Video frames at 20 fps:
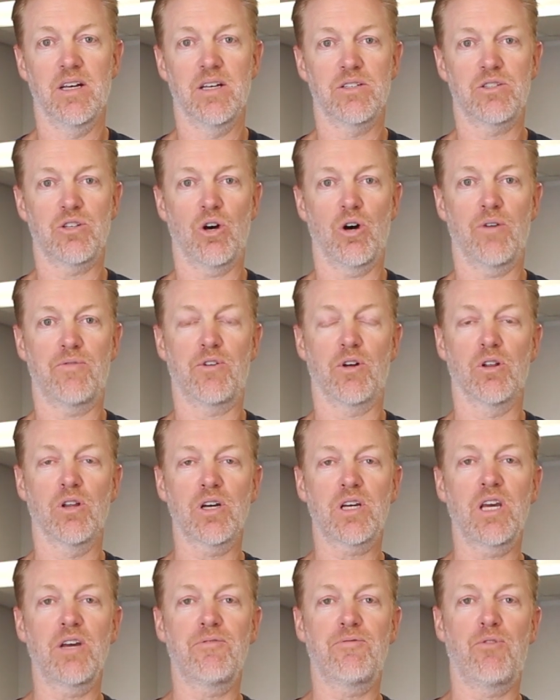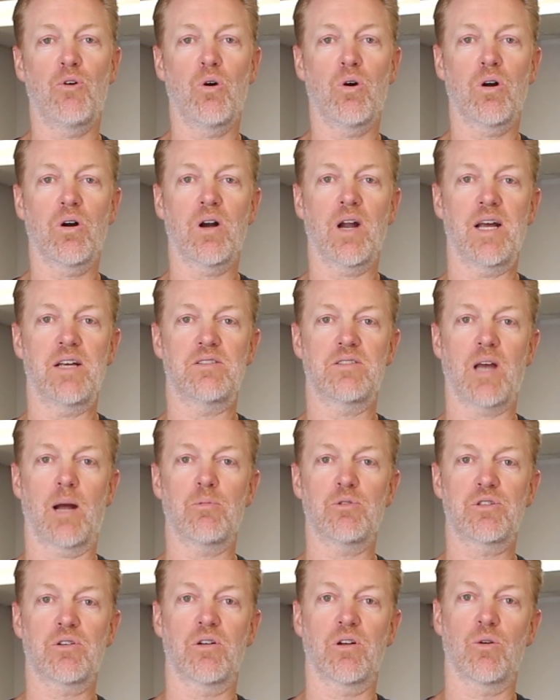So if you're looking for a
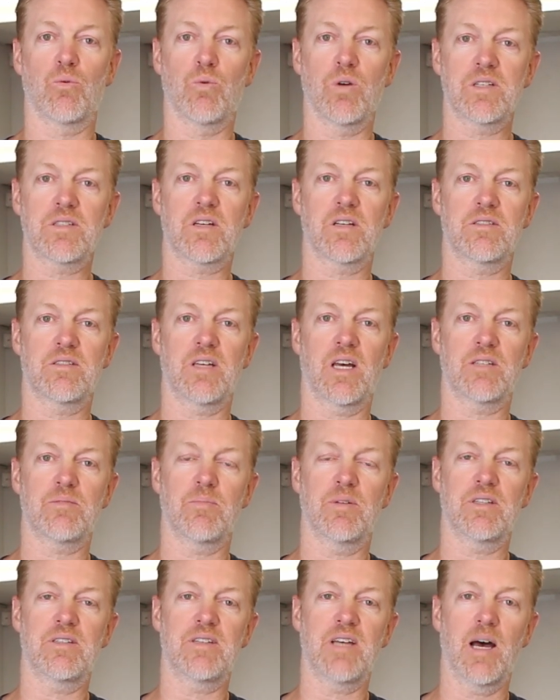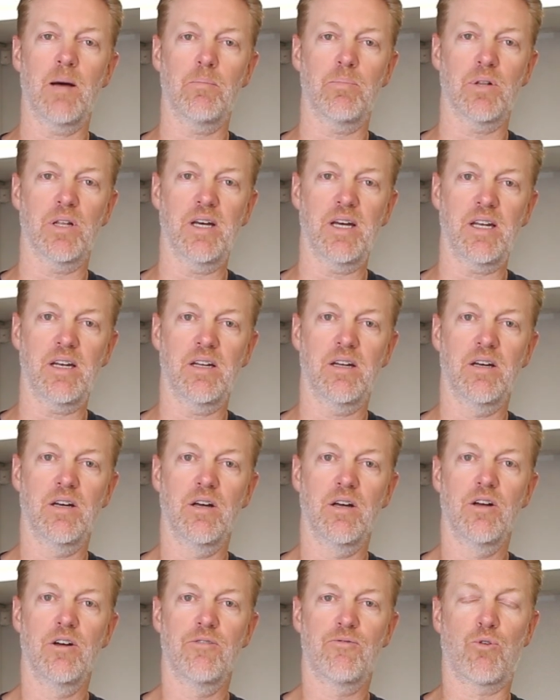cybersecurity risk assessment template
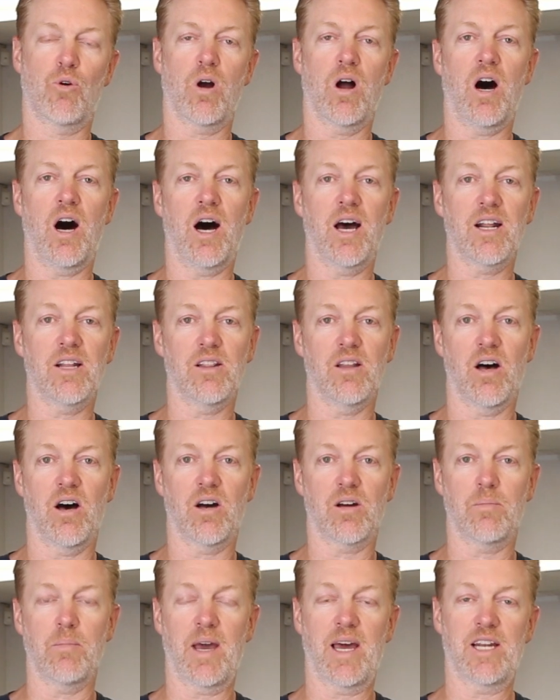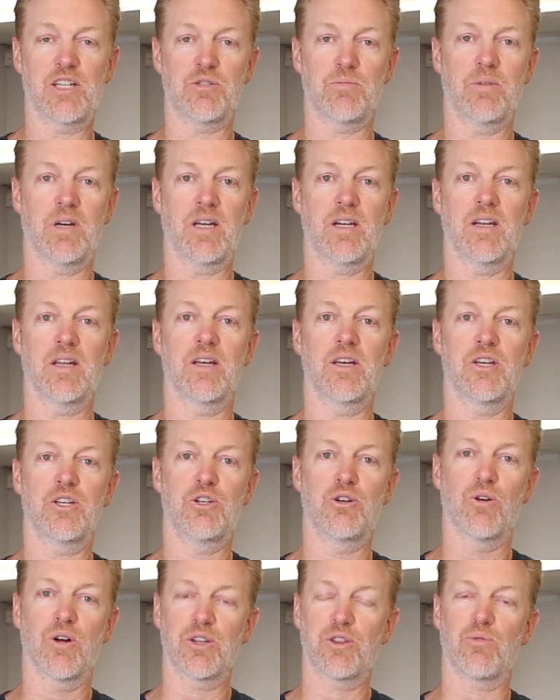for audit log management,
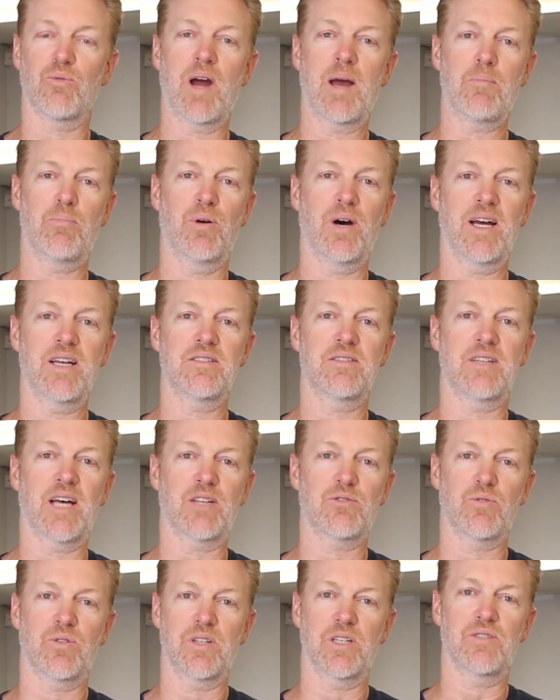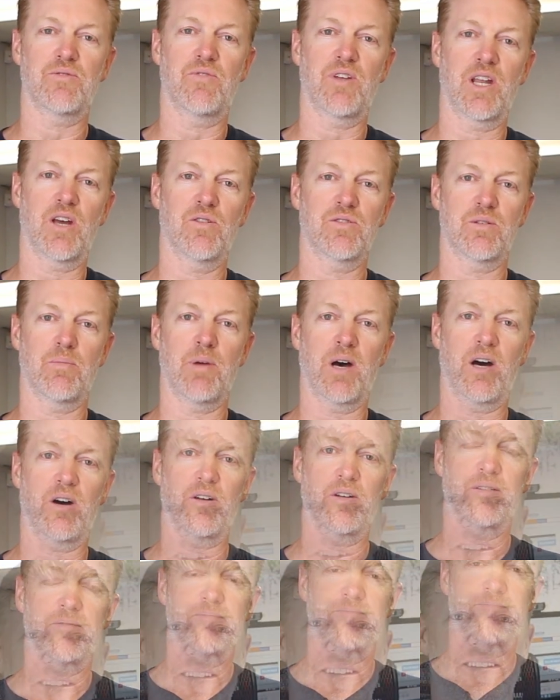you're at the right place. That's what this video is
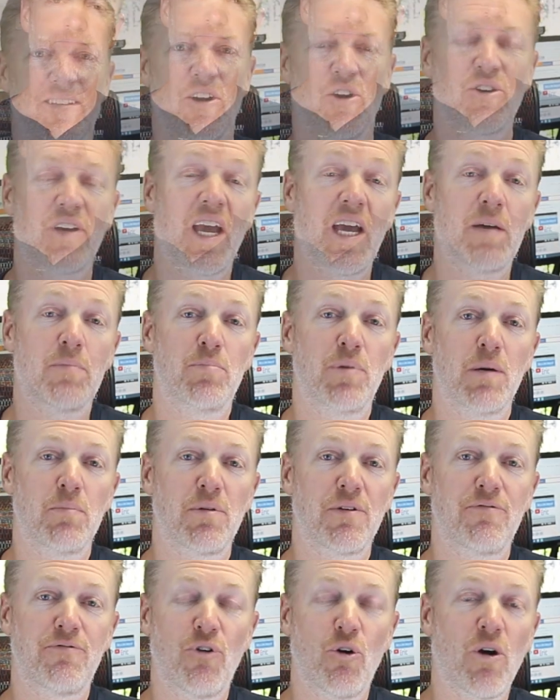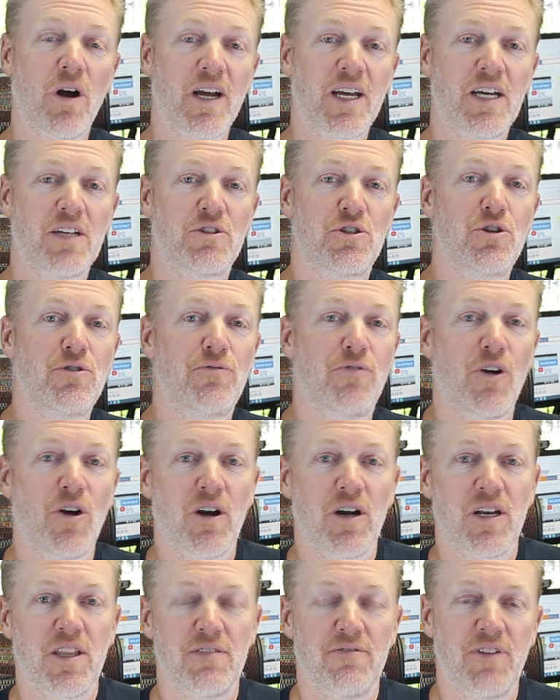about. Okay, but before I get too
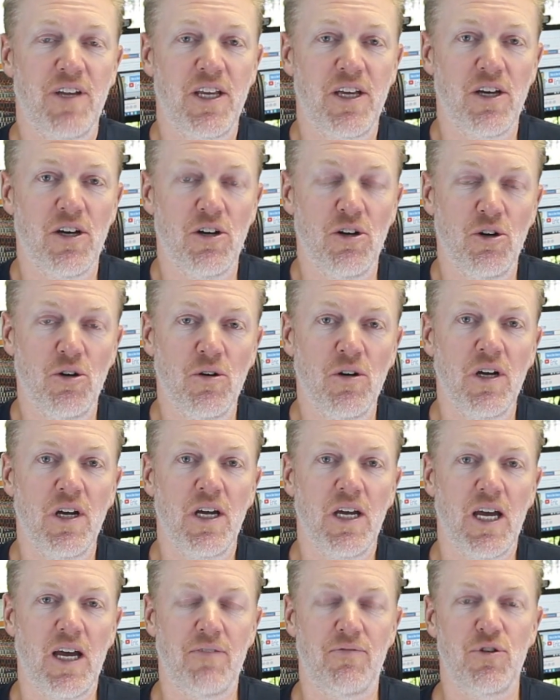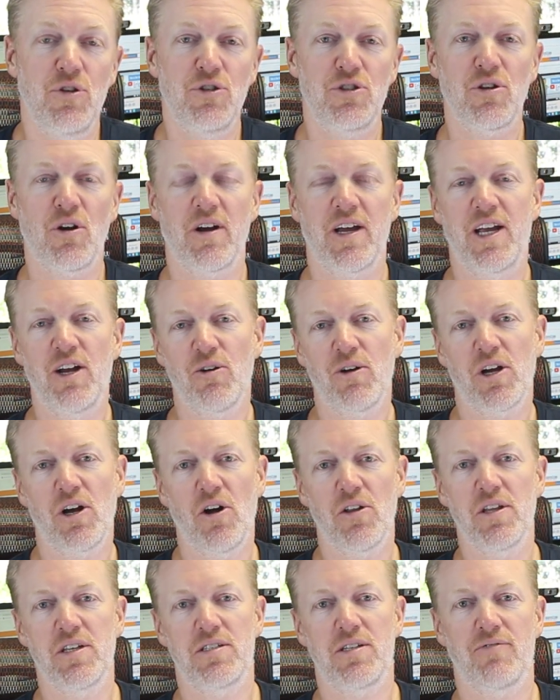far into the video, if you start hearing
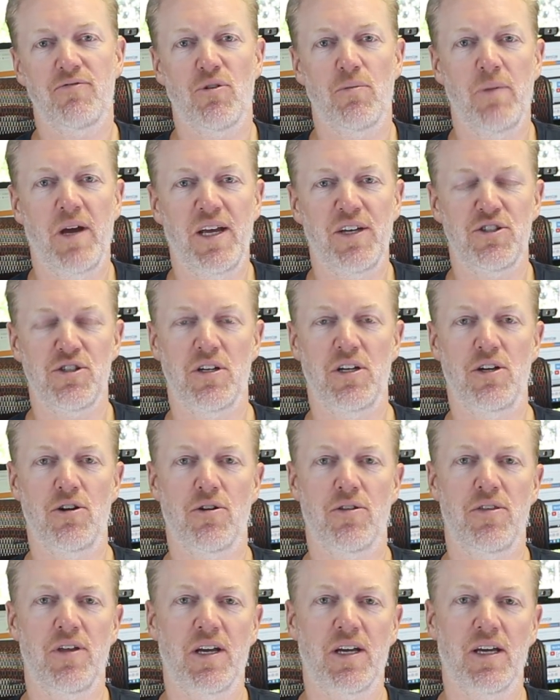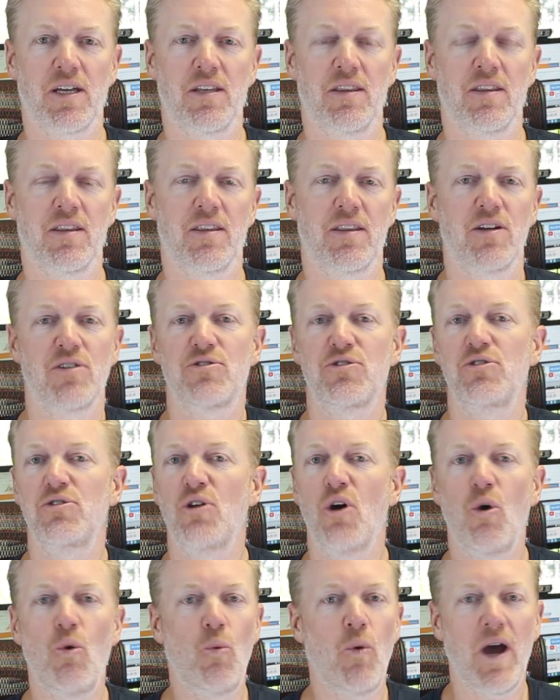all this information and you're thinking, there's
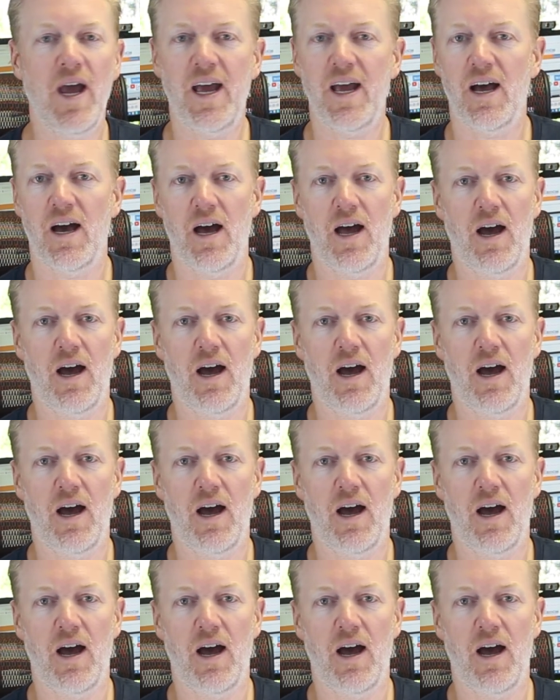no way